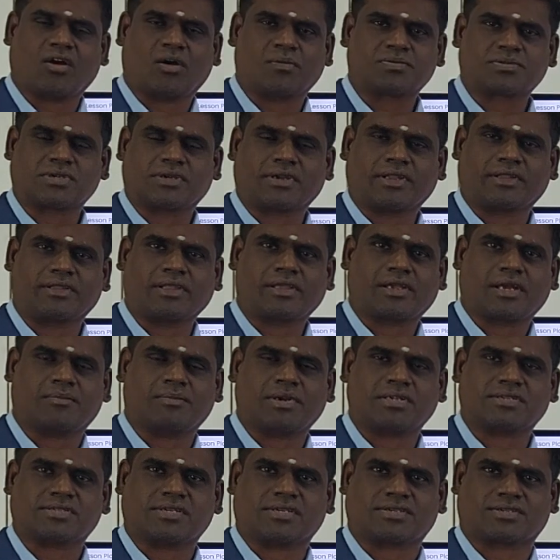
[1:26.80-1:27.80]
option in the
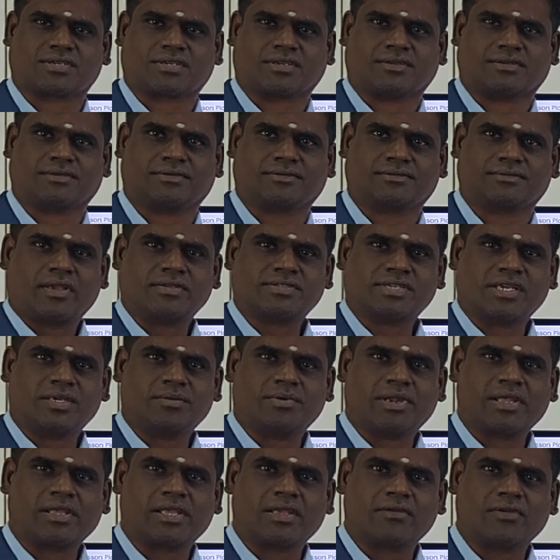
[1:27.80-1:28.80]
comment section. Is
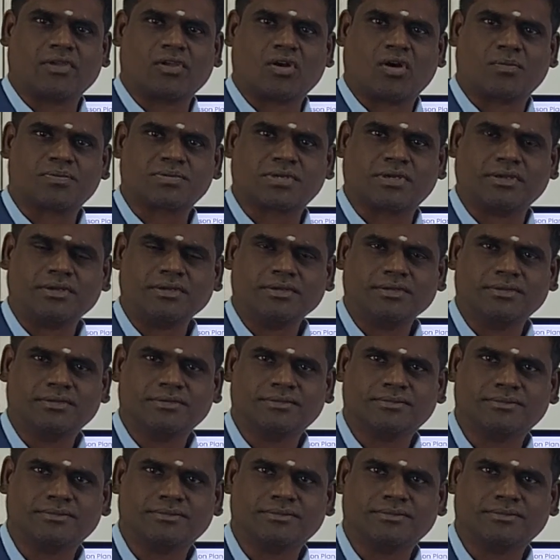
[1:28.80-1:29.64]
anybody giving option?